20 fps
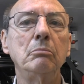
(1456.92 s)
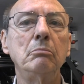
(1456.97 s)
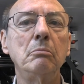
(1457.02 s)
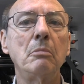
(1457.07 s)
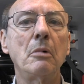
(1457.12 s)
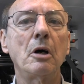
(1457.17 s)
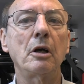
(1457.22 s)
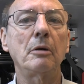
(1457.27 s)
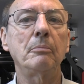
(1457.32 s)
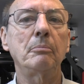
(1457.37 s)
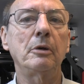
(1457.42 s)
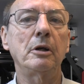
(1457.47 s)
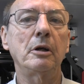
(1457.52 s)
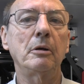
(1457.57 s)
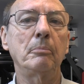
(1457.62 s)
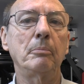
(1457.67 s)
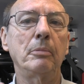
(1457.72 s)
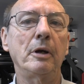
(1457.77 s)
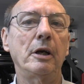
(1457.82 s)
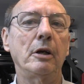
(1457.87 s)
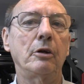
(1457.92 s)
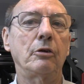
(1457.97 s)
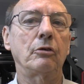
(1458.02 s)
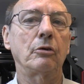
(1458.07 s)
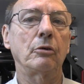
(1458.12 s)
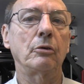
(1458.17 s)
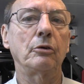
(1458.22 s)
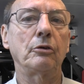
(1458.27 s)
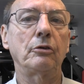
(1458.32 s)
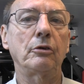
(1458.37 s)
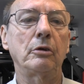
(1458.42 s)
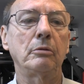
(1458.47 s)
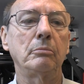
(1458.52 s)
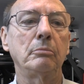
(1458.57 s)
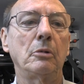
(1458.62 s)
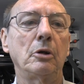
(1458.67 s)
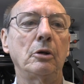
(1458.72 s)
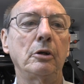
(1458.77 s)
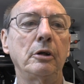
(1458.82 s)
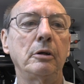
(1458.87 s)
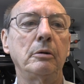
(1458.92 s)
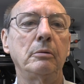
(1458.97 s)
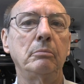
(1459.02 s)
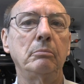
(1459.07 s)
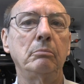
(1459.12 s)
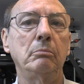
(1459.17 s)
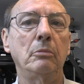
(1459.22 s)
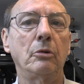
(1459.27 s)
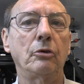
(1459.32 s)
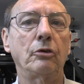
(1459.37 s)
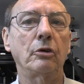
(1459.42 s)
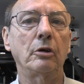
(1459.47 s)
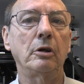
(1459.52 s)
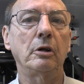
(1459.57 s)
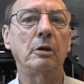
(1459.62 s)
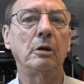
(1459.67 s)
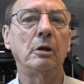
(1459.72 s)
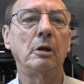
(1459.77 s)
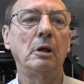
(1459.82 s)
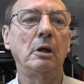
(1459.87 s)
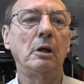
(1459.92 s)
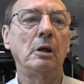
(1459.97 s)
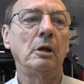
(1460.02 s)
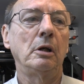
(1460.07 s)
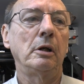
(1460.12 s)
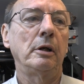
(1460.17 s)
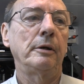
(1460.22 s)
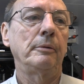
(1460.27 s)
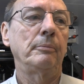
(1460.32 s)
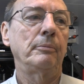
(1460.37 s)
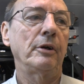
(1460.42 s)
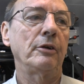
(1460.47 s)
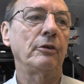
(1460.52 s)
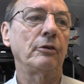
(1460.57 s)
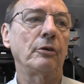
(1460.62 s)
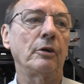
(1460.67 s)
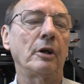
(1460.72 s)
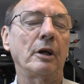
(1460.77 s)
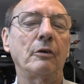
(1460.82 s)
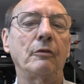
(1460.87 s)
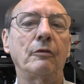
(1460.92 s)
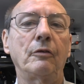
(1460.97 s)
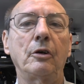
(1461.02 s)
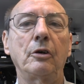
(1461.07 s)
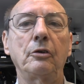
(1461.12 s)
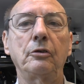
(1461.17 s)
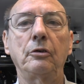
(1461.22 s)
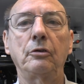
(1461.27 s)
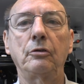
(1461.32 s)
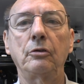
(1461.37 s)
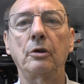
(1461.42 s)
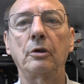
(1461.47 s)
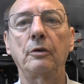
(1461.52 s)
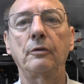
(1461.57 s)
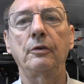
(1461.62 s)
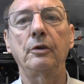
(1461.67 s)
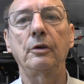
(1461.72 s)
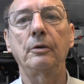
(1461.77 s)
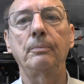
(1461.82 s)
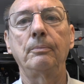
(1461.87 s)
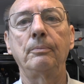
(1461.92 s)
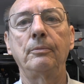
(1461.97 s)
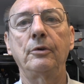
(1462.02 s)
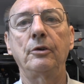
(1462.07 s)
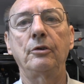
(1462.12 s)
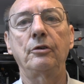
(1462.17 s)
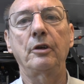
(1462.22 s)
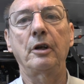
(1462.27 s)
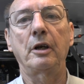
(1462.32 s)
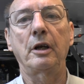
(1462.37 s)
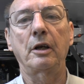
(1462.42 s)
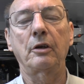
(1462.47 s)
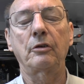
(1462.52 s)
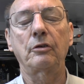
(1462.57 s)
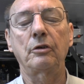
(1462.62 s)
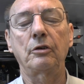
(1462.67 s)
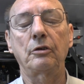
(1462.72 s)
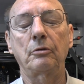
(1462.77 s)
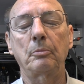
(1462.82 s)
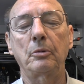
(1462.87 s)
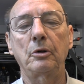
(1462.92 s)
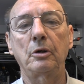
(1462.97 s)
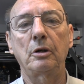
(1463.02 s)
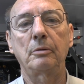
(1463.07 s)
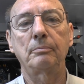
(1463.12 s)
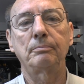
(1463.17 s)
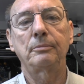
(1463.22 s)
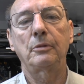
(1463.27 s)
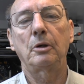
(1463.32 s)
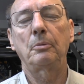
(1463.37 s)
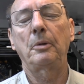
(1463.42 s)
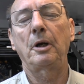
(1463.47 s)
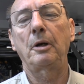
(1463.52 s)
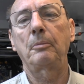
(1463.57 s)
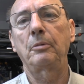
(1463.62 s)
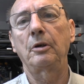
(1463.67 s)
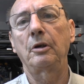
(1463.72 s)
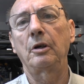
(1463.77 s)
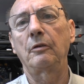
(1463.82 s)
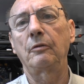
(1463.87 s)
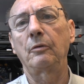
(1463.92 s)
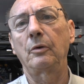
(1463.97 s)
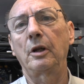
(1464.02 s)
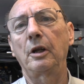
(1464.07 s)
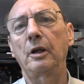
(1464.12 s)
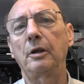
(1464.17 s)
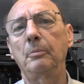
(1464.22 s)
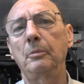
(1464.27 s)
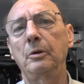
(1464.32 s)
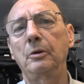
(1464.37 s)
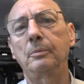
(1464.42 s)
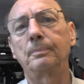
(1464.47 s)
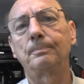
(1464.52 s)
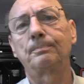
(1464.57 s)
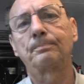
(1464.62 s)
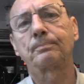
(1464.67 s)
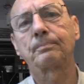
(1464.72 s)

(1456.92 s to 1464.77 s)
might be a better choice on my machine. Depends on how fast I drive the z-axis, but I'm happy enough with 8 mil.